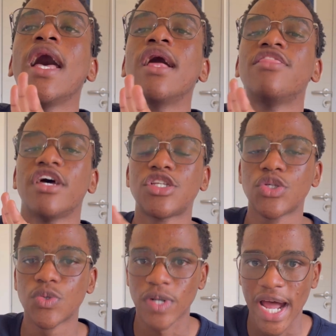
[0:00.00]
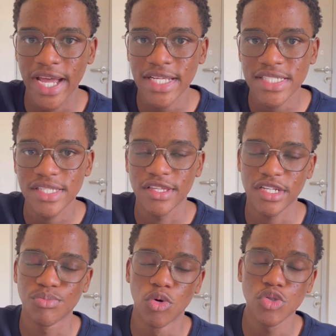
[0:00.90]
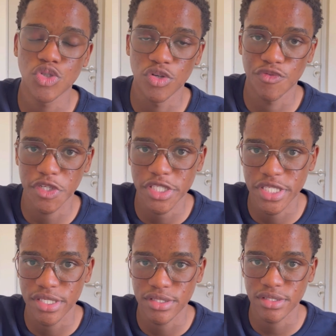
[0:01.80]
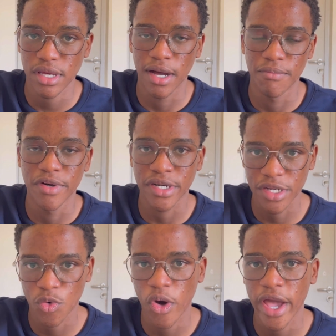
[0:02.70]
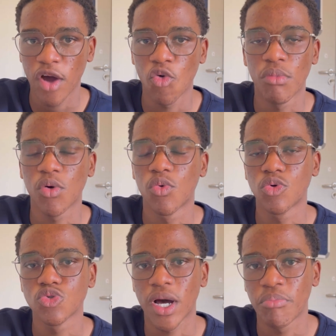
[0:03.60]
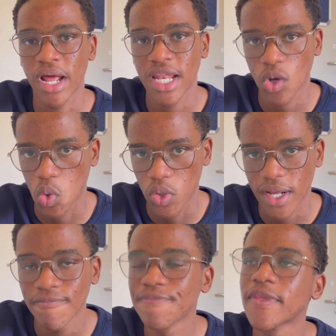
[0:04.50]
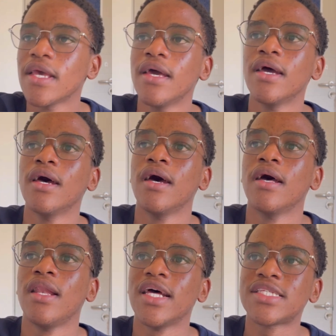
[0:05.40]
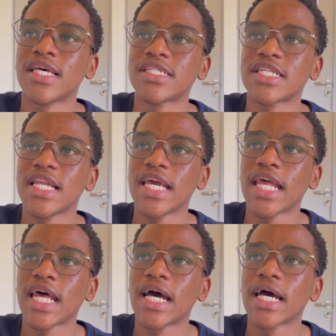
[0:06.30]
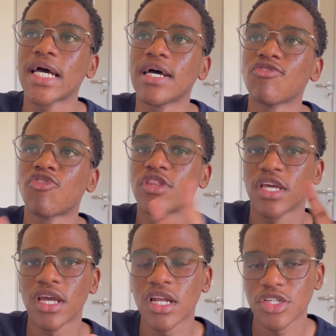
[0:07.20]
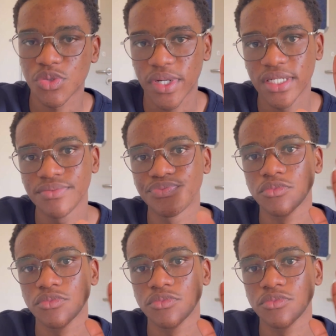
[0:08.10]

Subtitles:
That you write, that most universities require umagugu to apply le kona. Let's test lena for the English one.